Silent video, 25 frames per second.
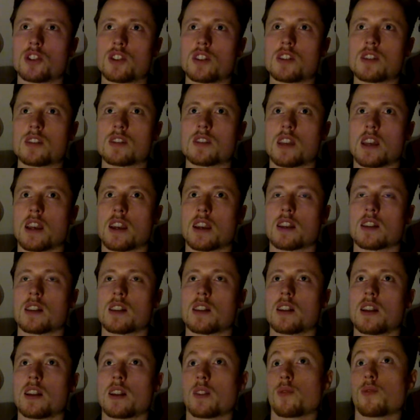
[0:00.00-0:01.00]
this
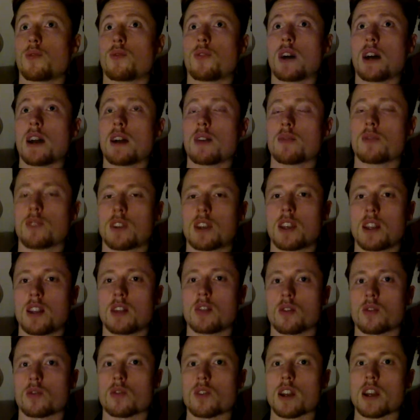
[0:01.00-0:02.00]
cycle at 5
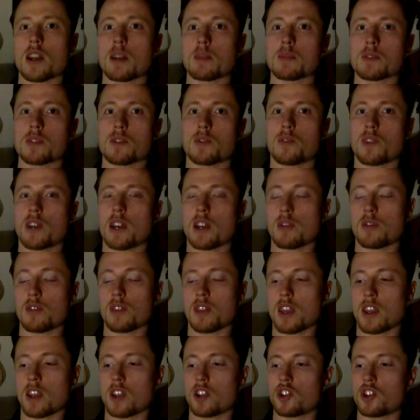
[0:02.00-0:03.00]
kilograms, 5
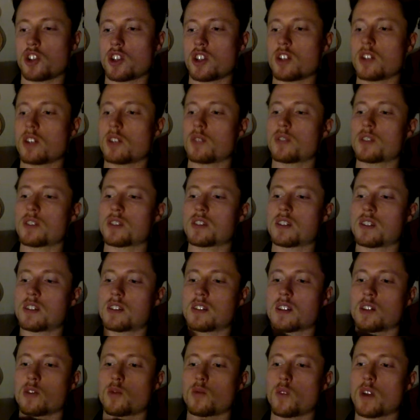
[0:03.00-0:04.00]
kg of
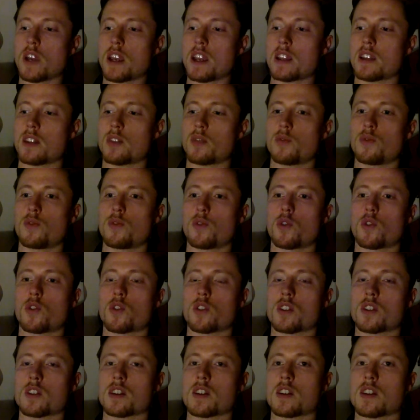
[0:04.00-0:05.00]
assisting weight for
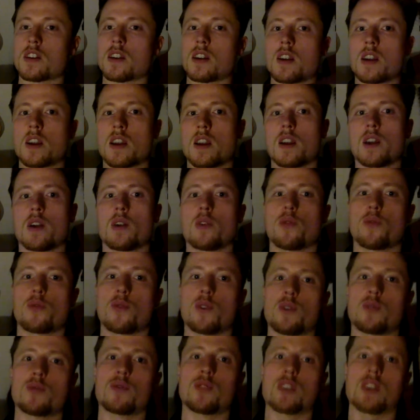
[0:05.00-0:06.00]
the
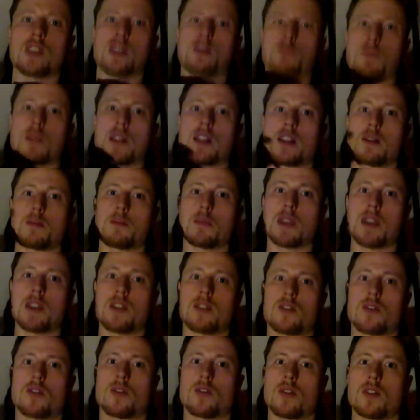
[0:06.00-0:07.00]
15
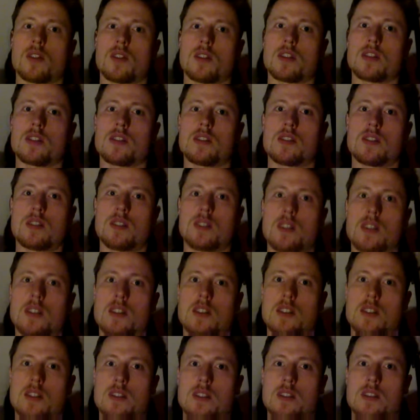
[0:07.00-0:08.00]
millimeter. This is the
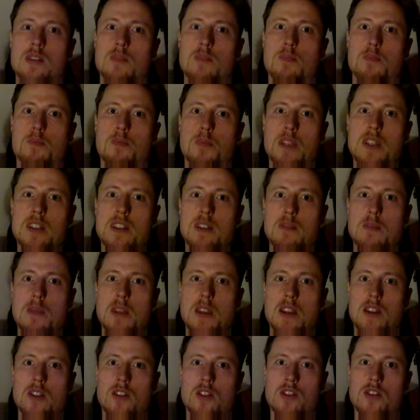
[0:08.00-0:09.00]

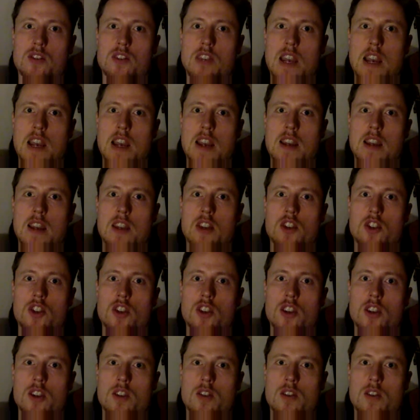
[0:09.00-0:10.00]
Beastmaker side edge
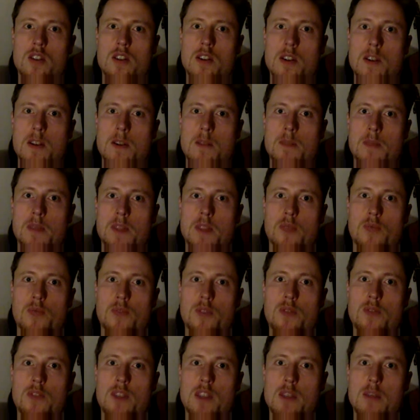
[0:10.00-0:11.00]
here, the
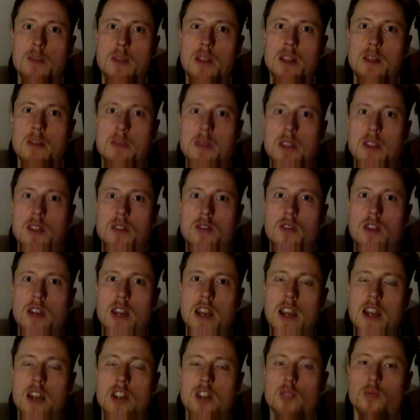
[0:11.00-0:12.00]
15 millimeter
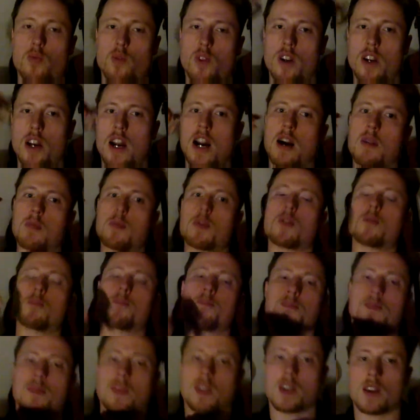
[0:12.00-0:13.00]
edge one armor.
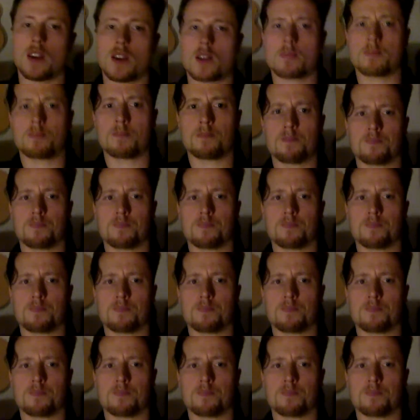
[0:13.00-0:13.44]
Yeah.